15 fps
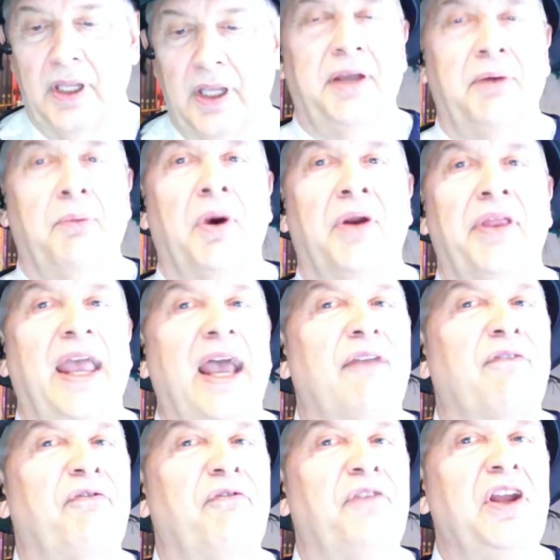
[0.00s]
Where they had
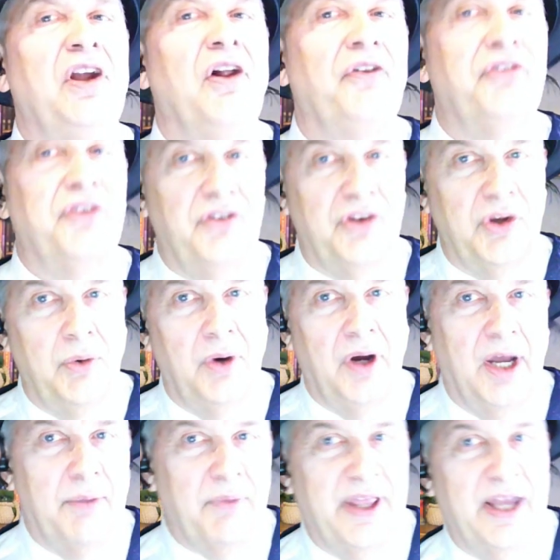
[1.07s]
fields and so
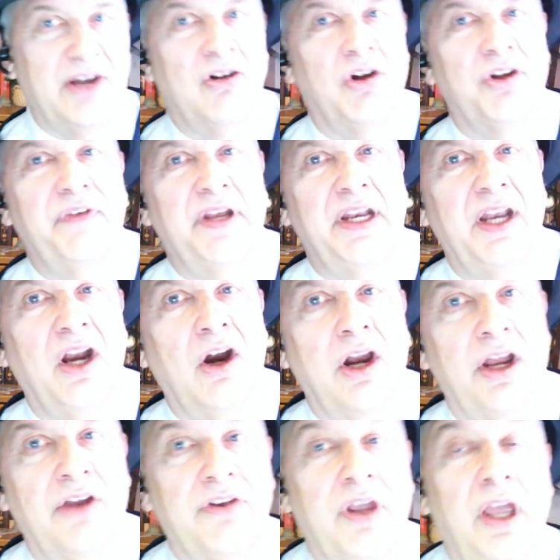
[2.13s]
on, where they had cultivated
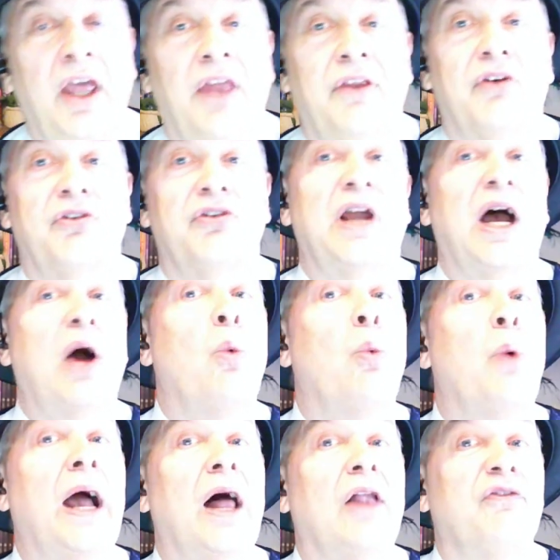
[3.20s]
areas, there's now
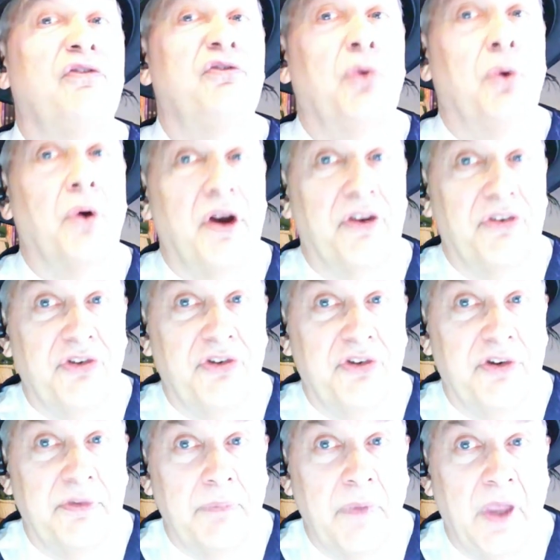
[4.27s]
wild forests,
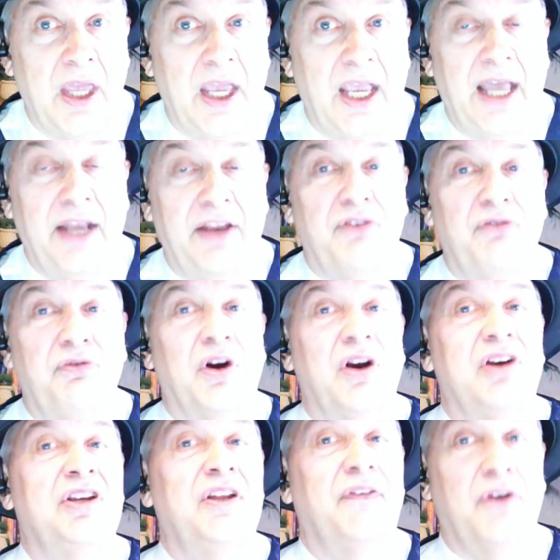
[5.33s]
and it's very
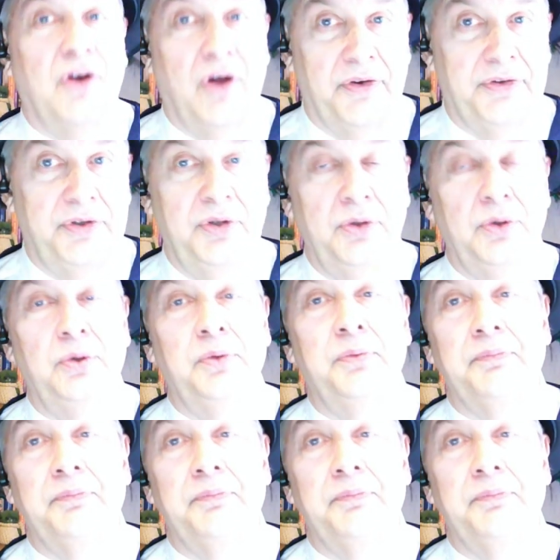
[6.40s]
difficult to